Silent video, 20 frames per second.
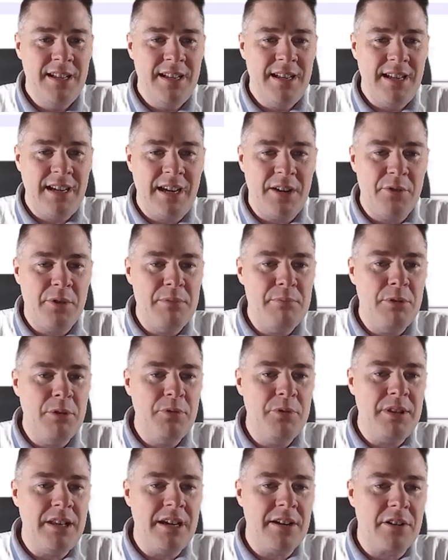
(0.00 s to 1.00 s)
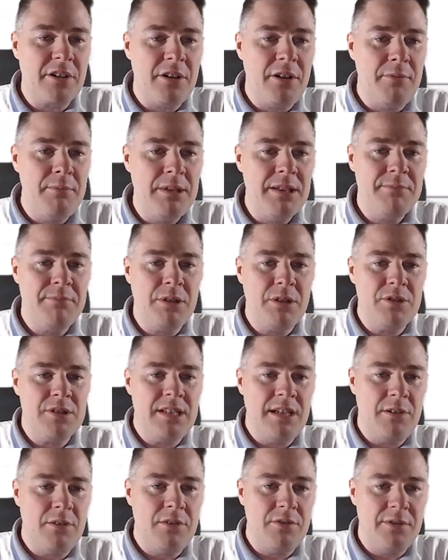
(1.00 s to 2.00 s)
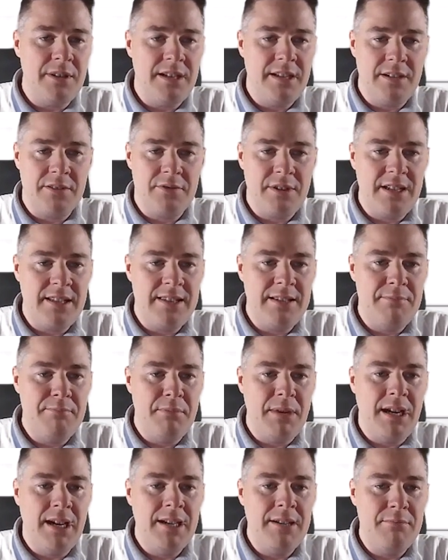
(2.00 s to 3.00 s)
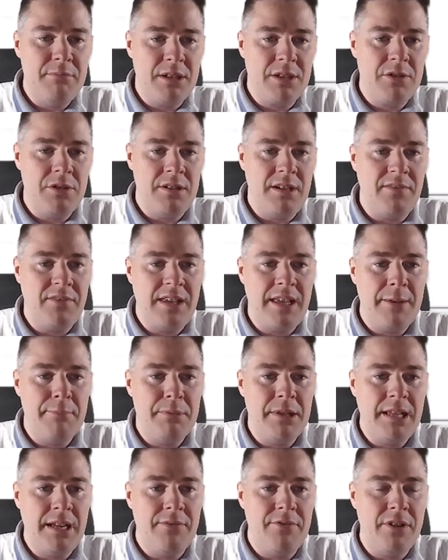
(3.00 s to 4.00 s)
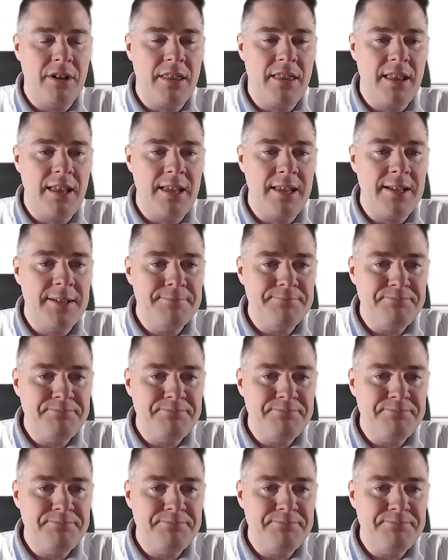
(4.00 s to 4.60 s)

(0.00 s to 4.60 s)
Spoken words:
I removed their comment because I already created mine, but could have kept everything.